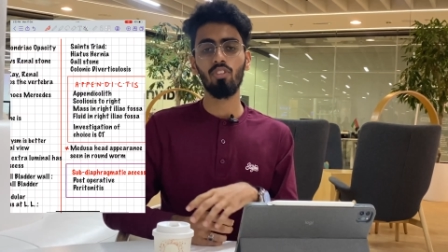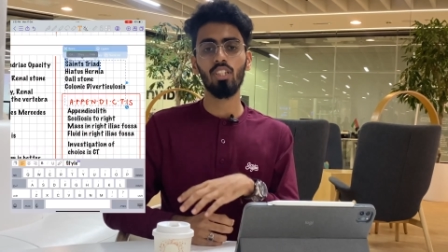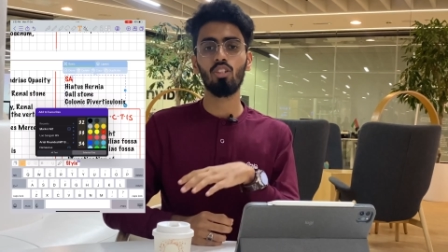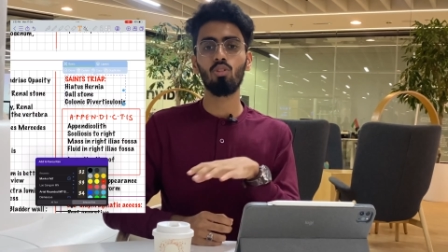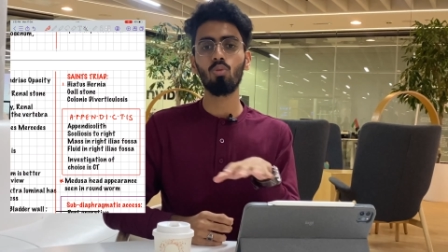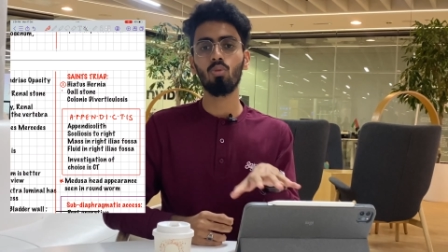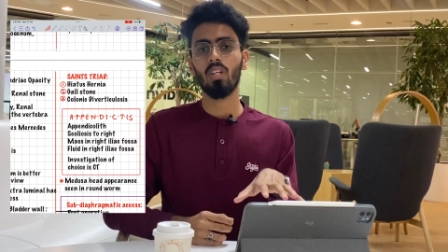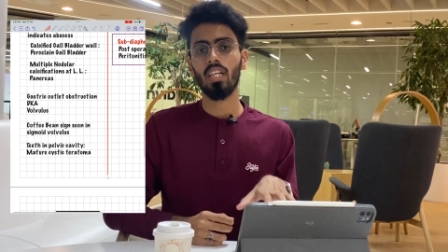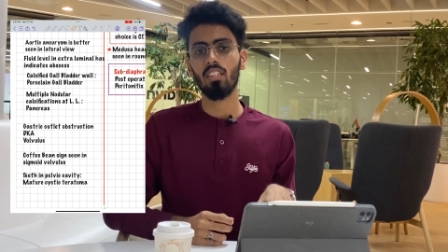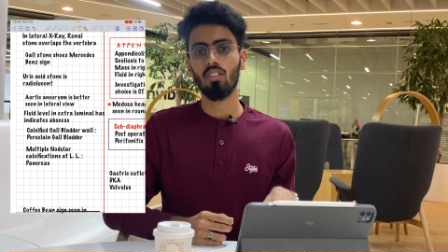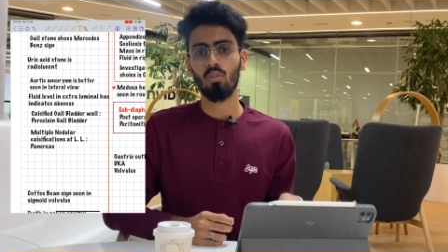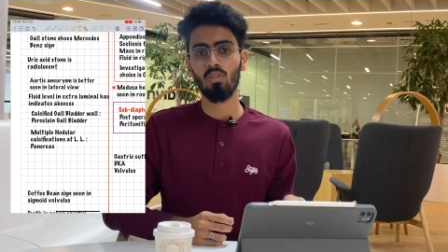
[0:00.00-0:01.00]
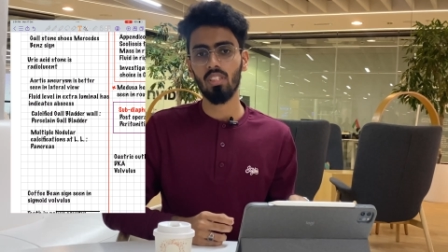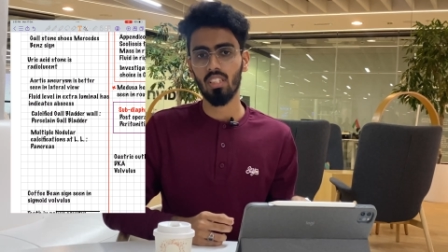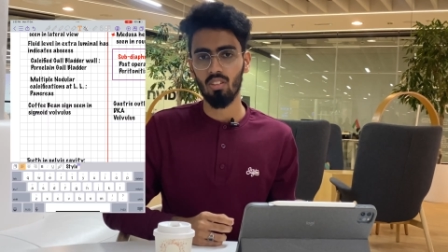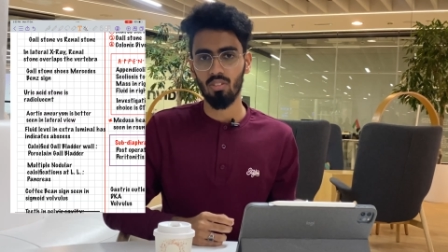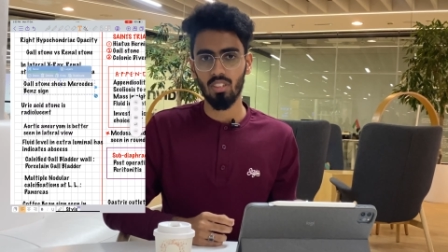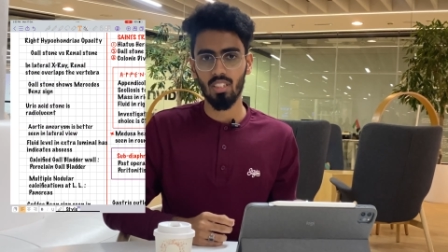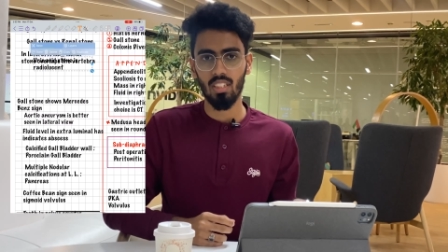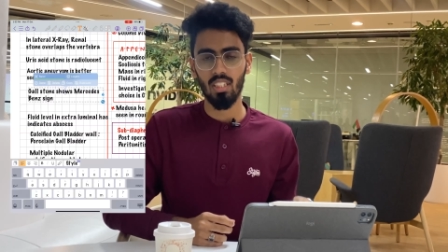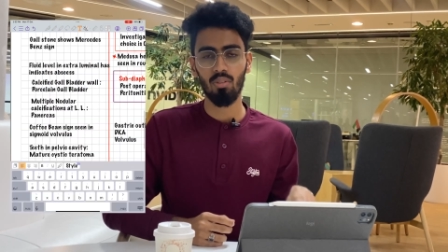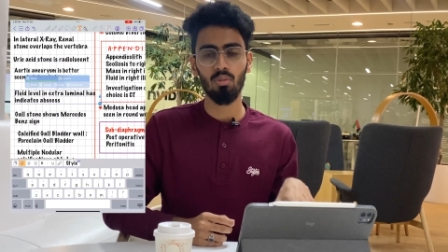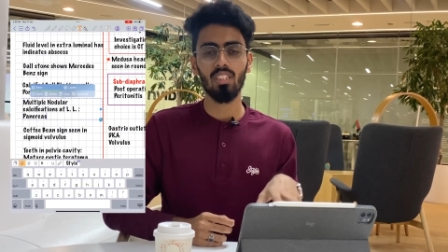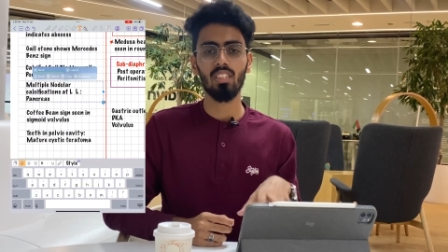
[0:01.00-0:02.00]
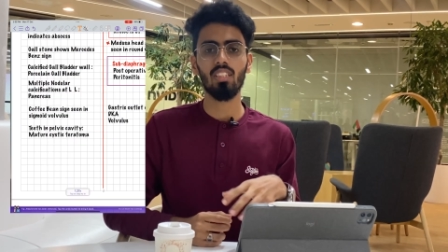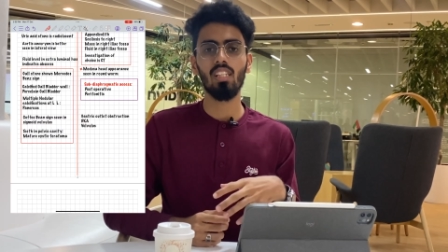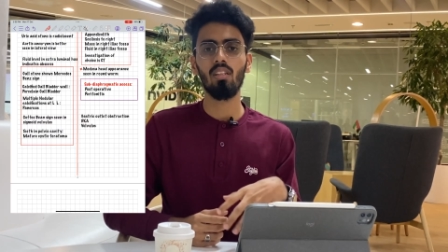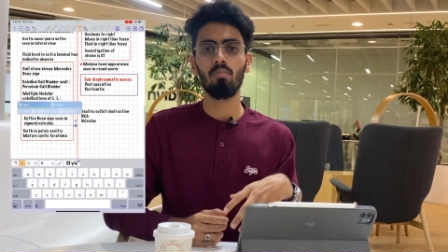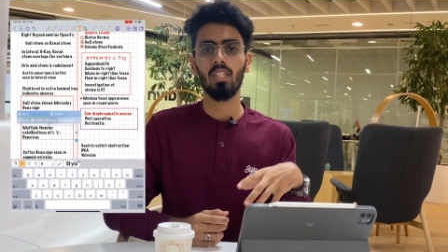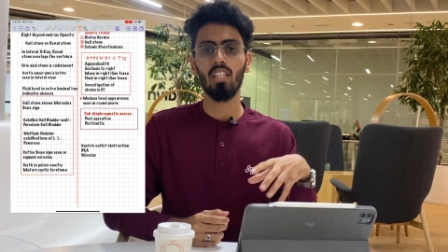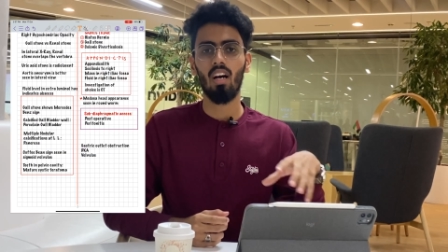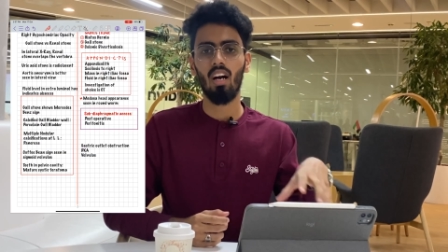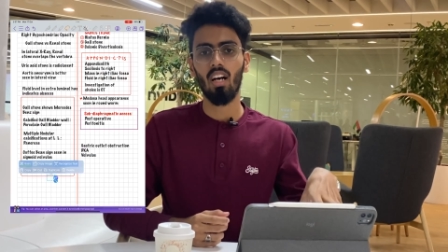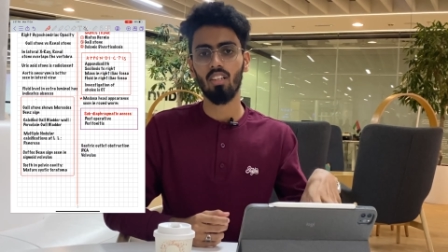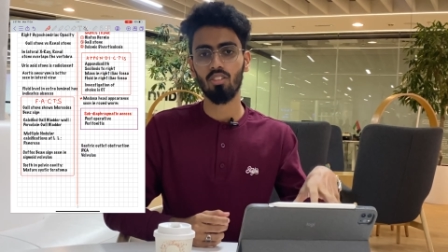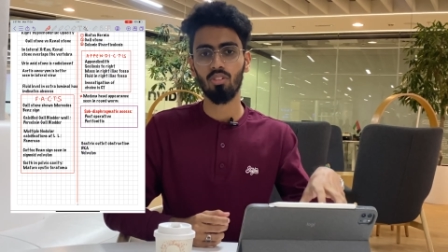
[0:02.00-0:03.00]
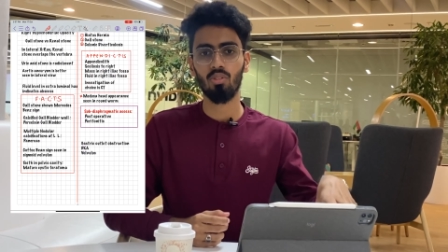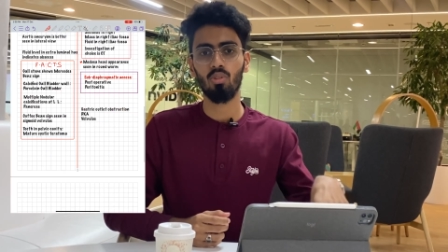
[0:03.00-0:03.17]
do write all the notes, it would still be hard to go